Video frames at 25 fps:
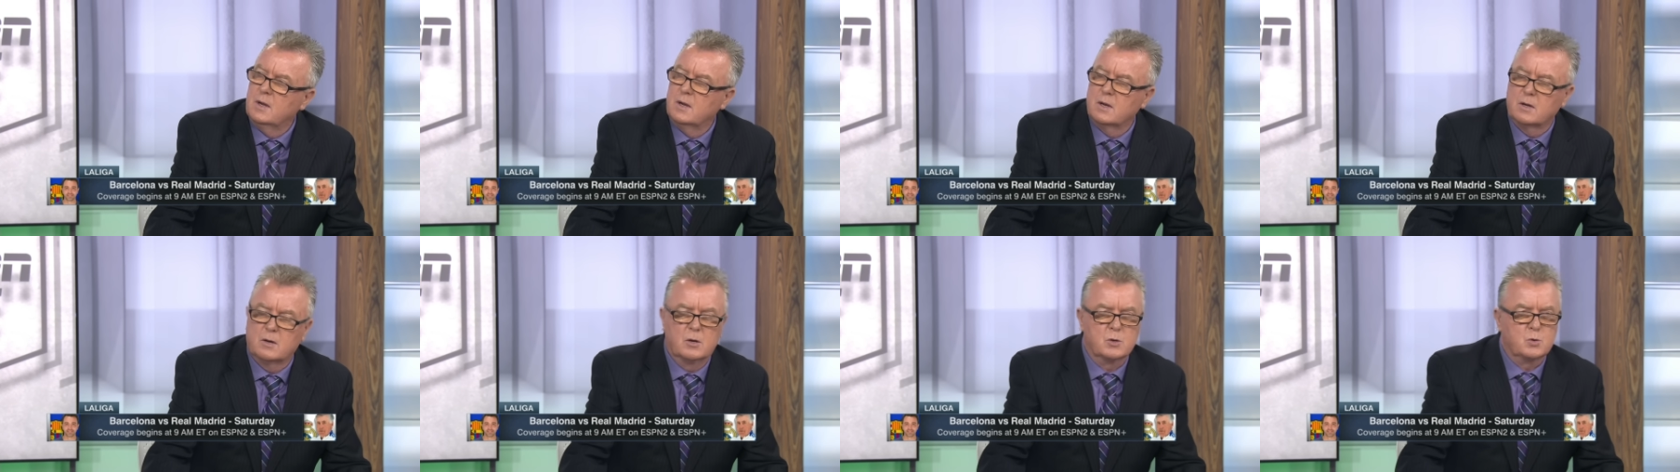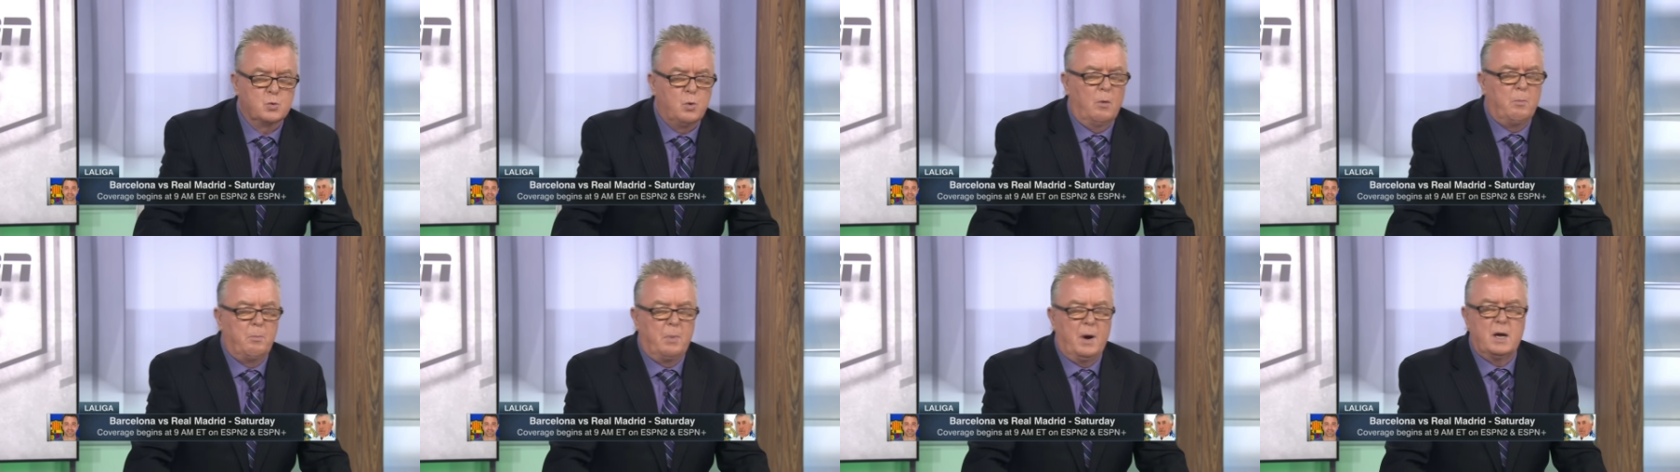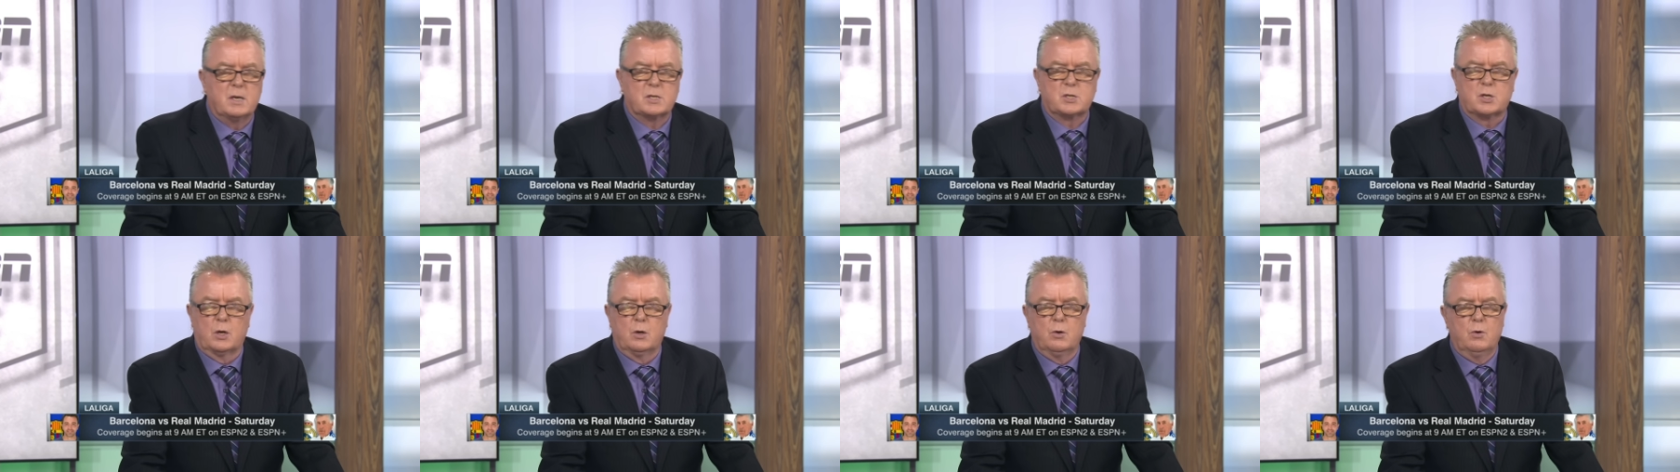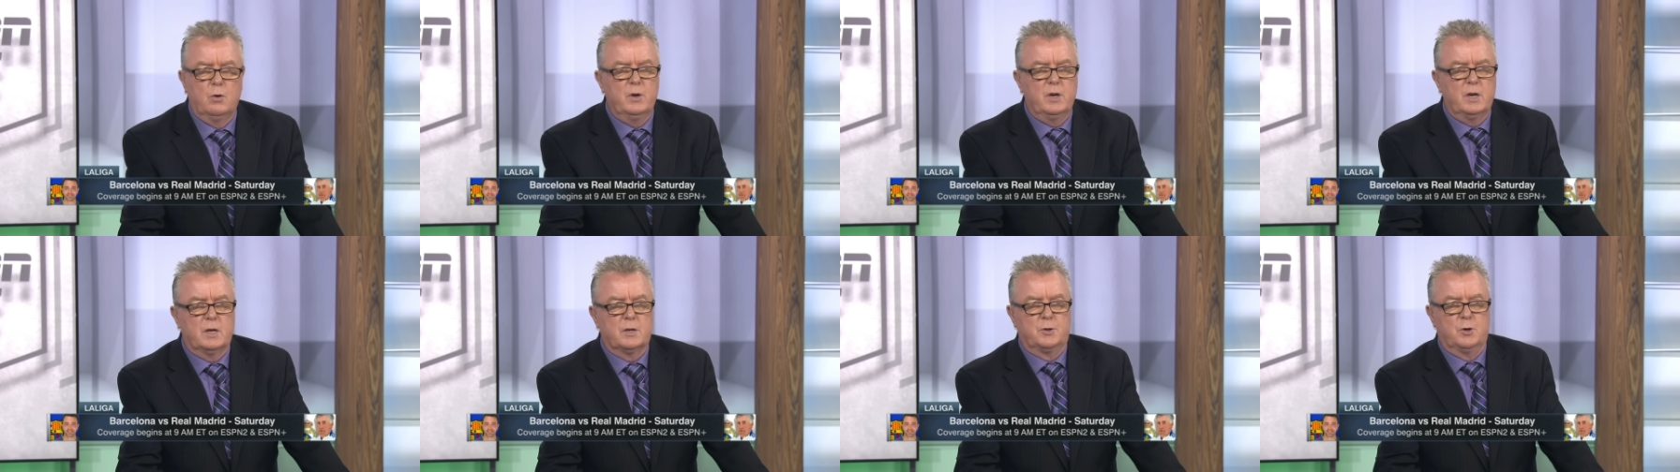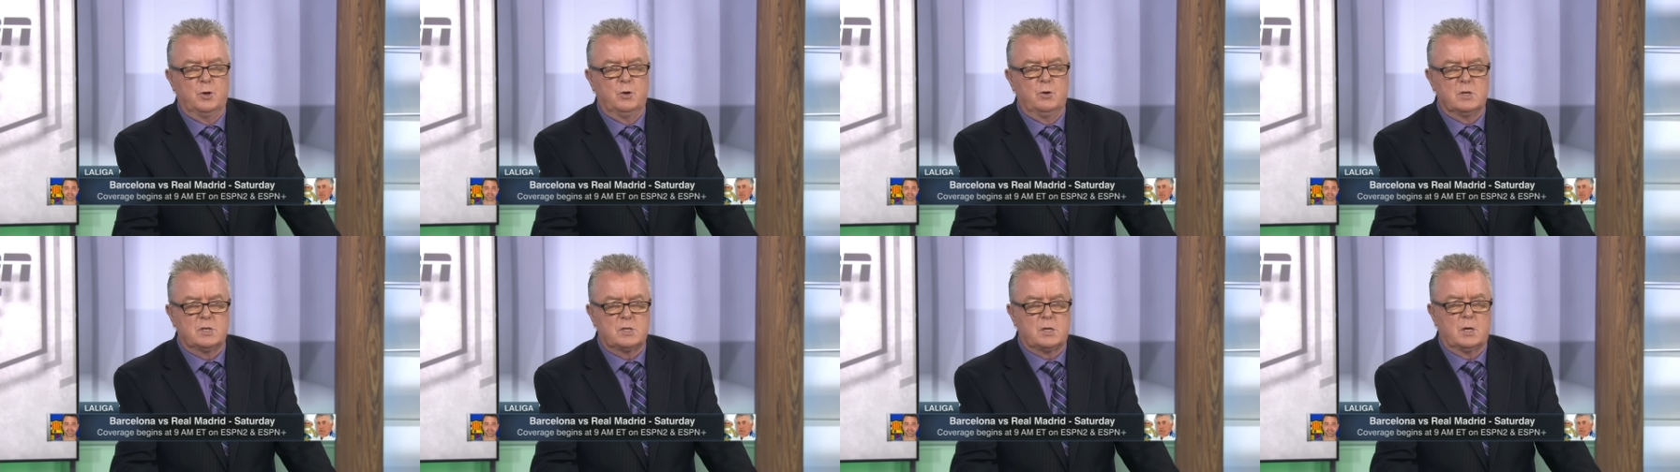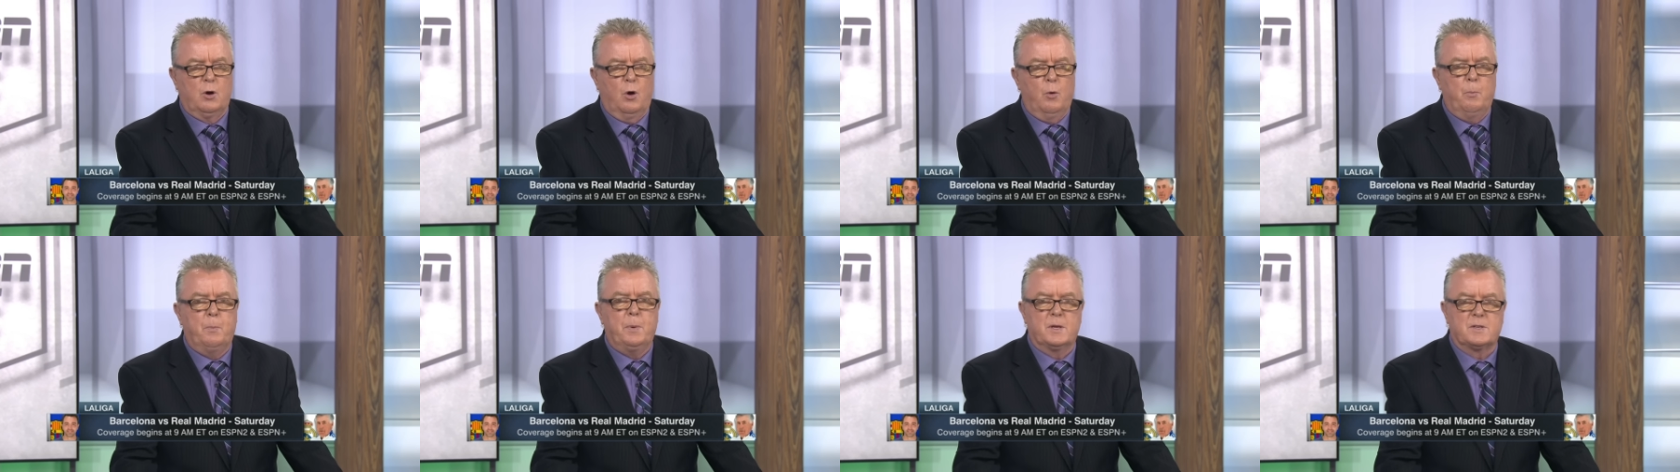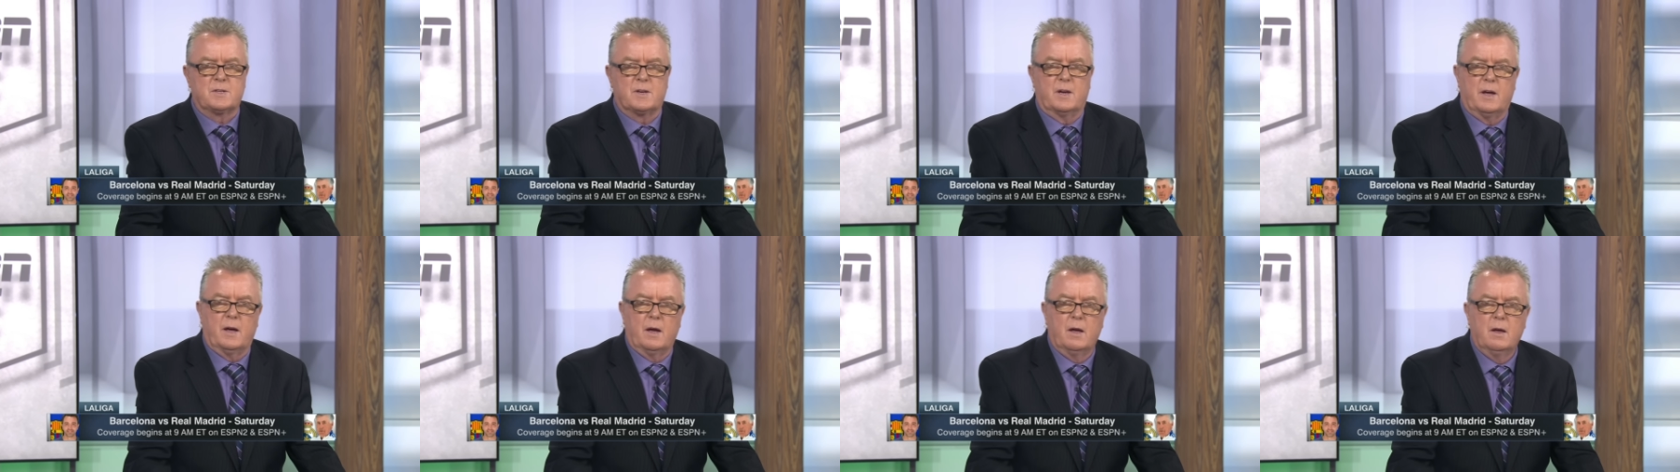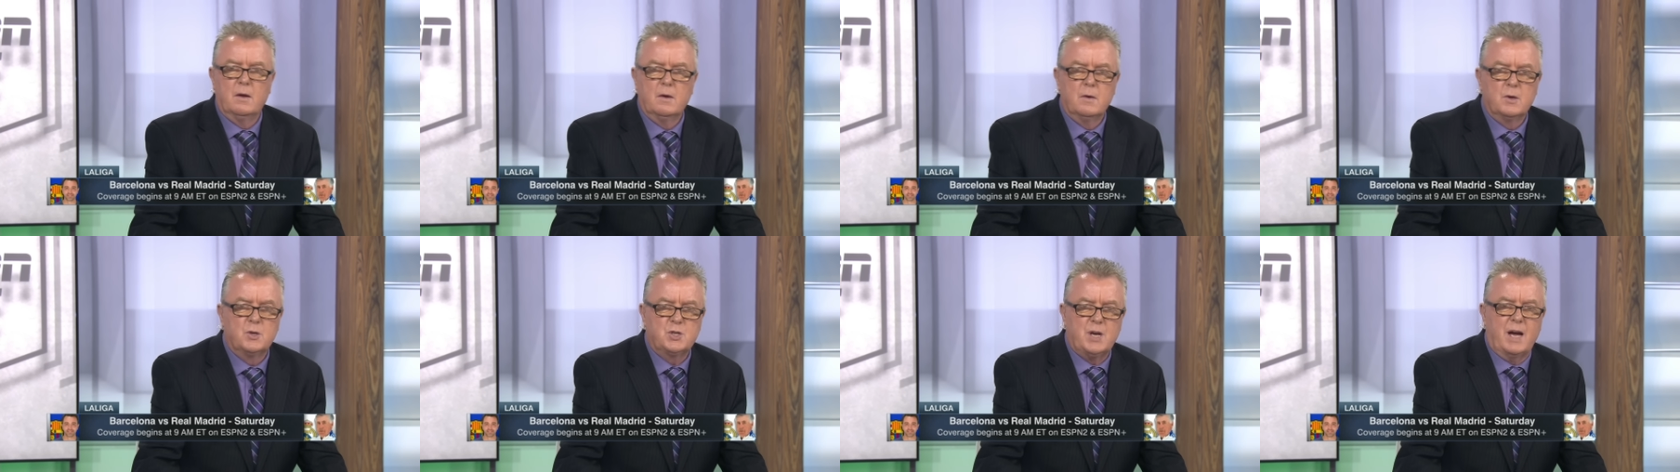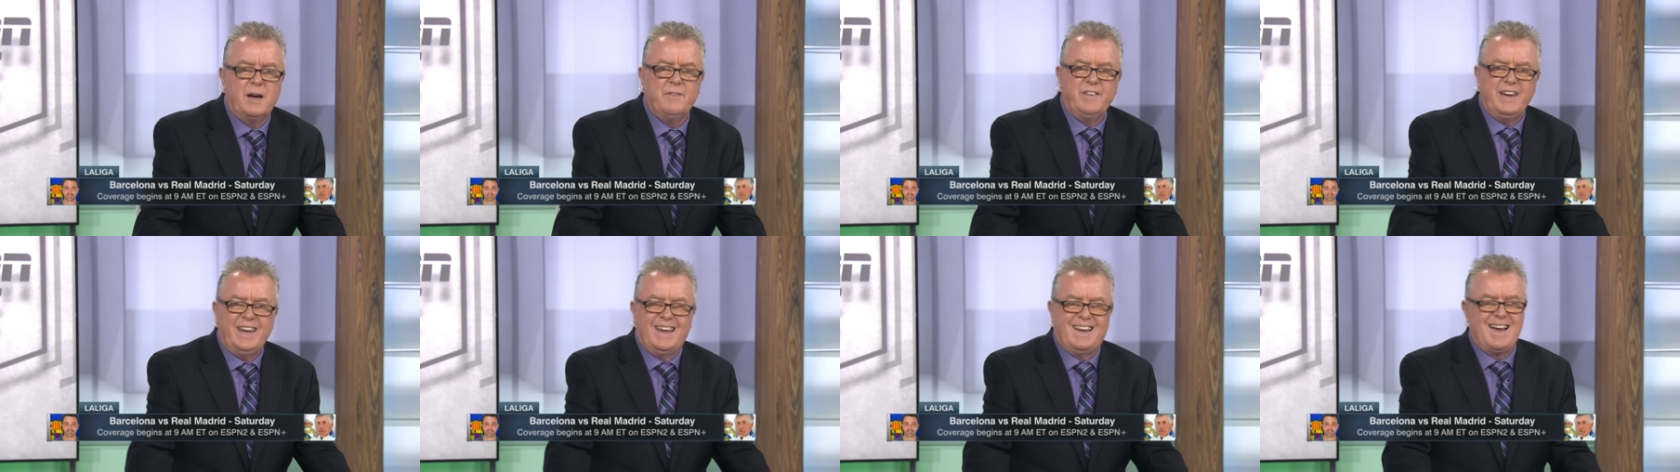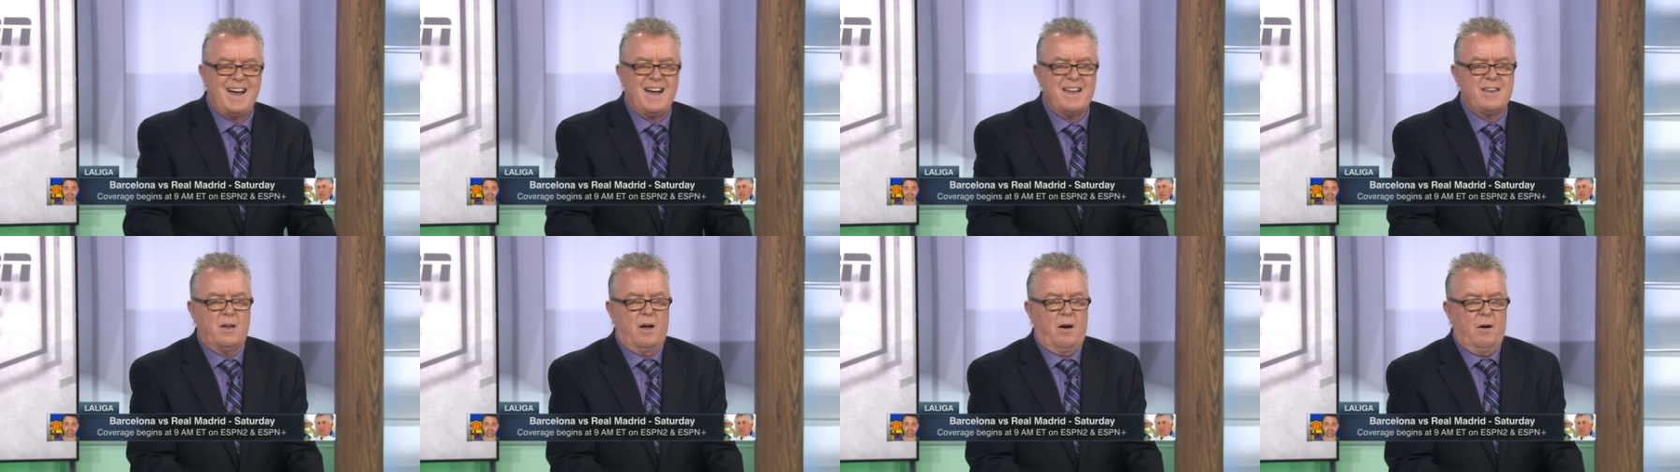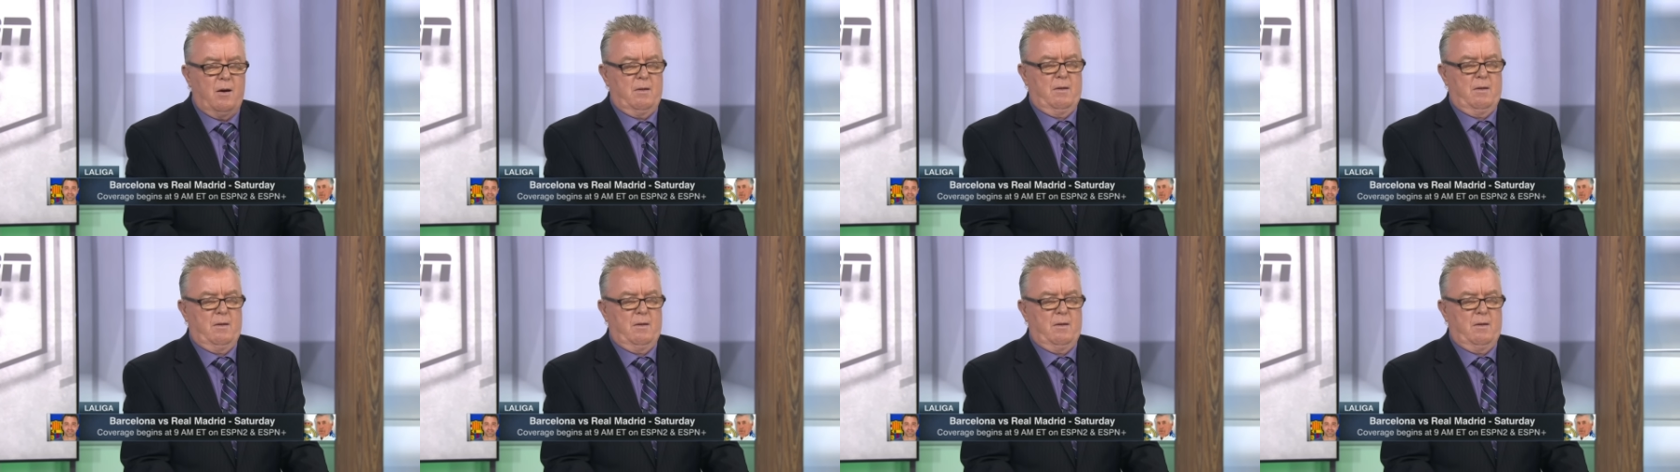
Because what Barcelona are doing is the opposite. Xavi can't